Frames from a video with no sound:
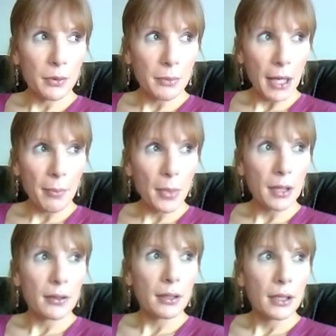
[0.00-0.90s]

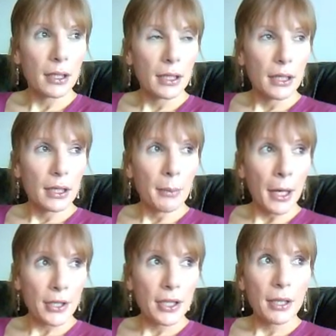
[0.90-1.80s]
To that end,
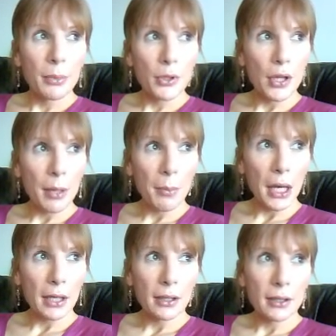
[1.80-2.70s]
I've now kind of
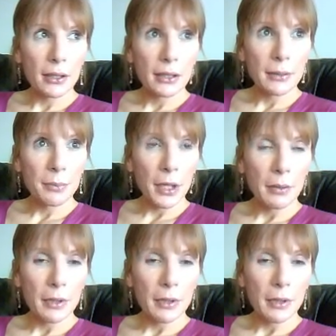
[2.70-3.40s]
decided that